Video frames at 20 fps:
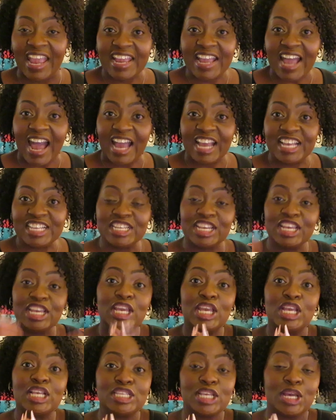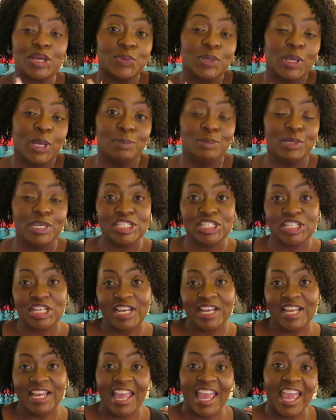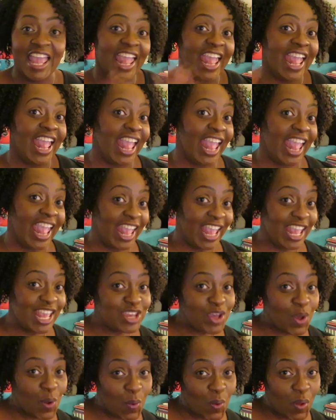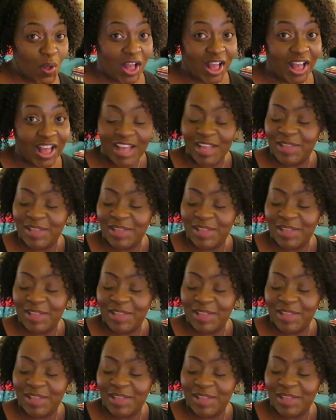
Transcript: guys, it is Arickamisha. Hey y'all.